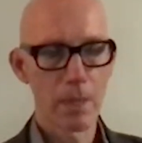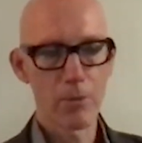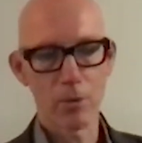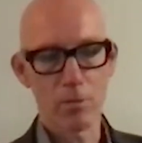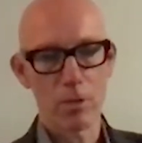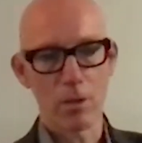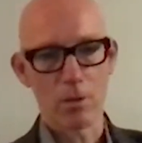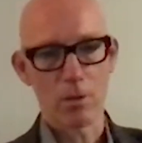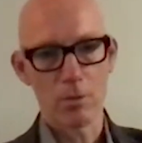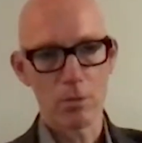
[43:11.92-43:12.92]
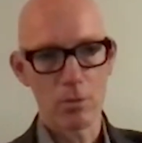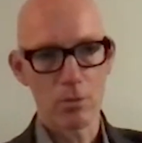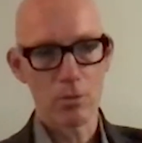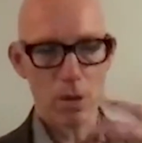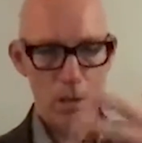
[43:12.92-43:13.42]
through, you know,
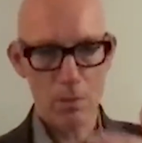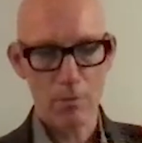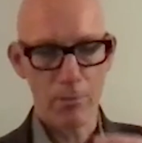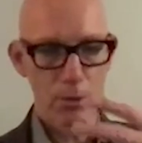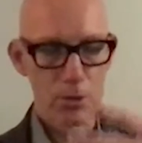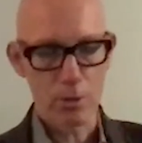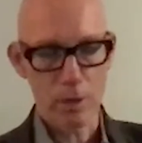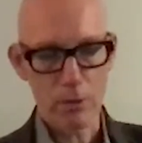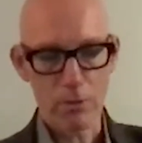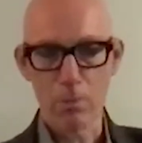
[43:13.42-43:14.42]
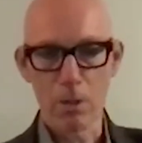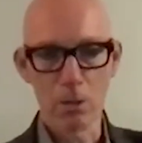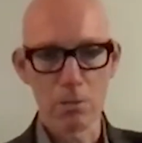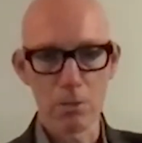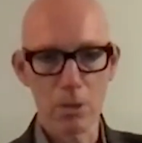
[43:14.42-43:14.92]
tra- filtering through
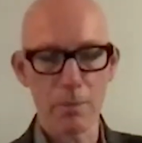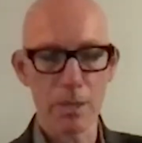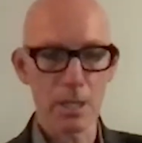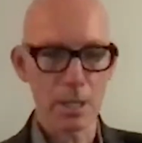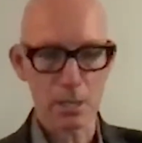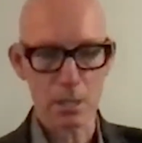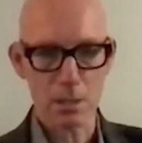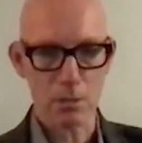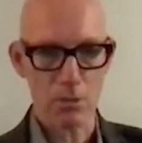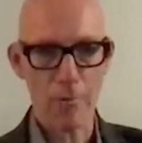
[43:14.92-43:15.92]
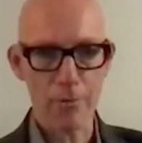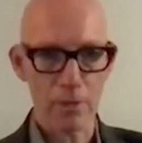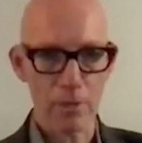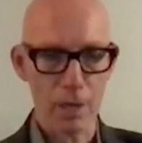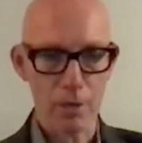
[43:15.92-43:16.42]
multiple committees as a draft
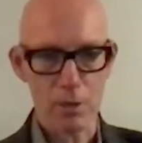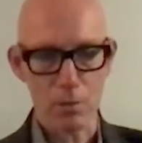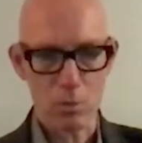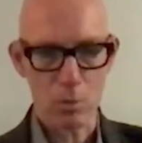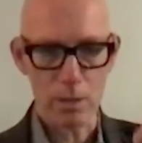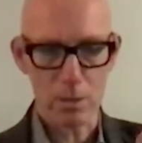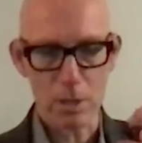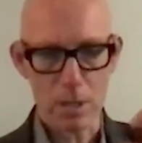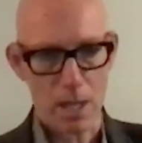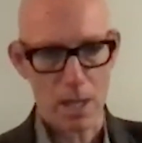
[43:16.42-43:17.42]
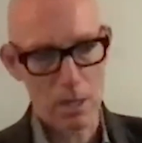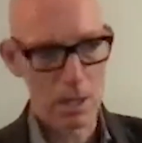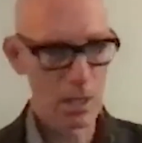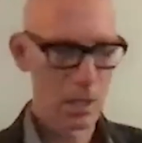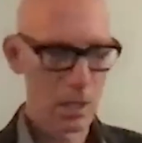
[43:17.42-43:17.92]
convention was whittled down
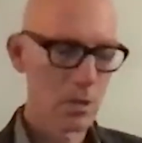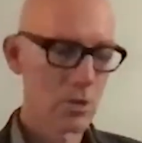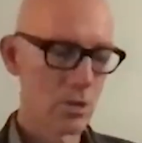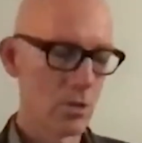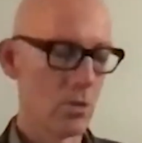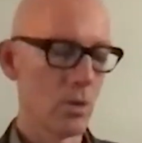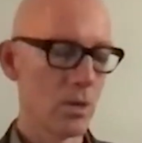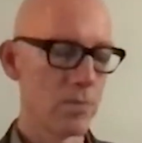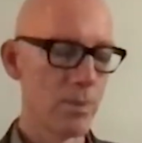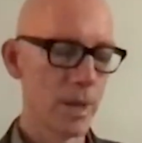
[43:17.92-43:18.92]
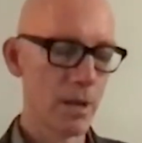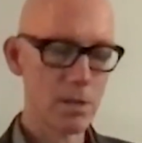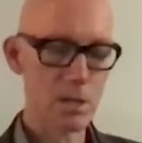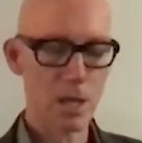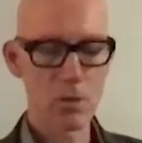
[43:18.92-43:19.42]
to its bare
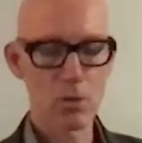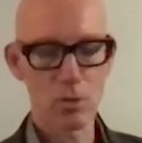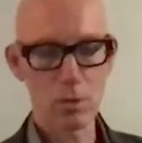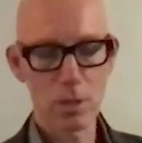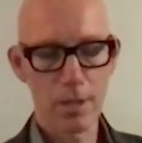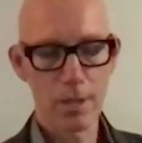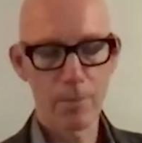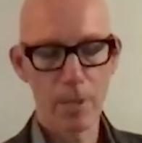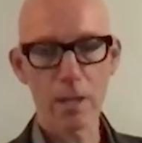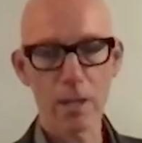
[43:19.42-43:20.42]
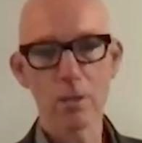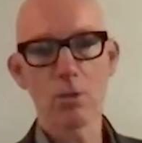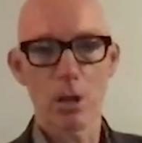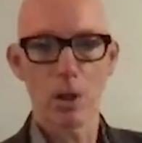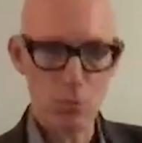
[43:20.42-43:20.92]
essentials, and
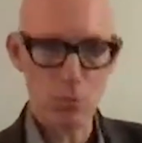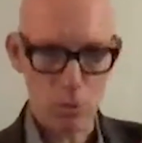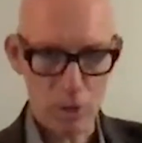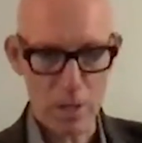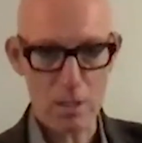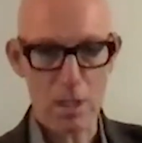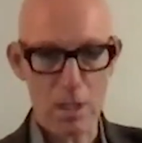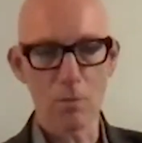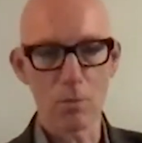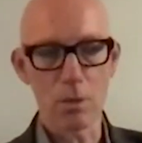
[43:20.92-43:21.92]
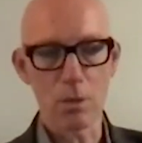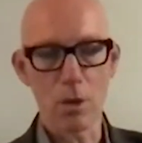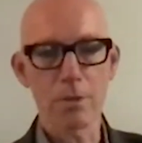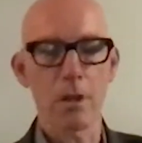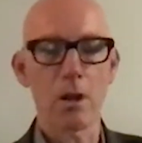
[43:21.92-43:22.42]
cultural genocide was
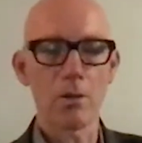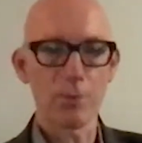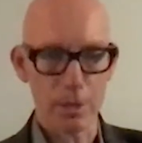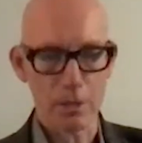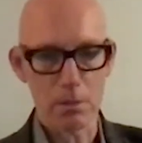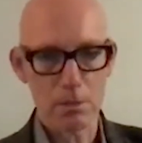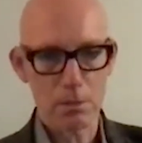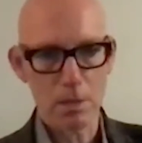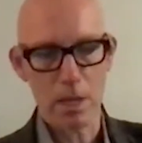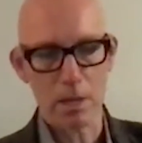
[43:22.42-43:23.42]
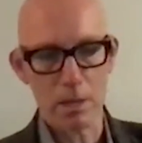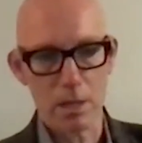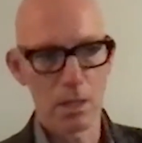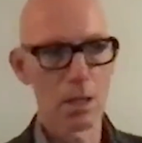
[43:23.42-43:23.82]
locked off and and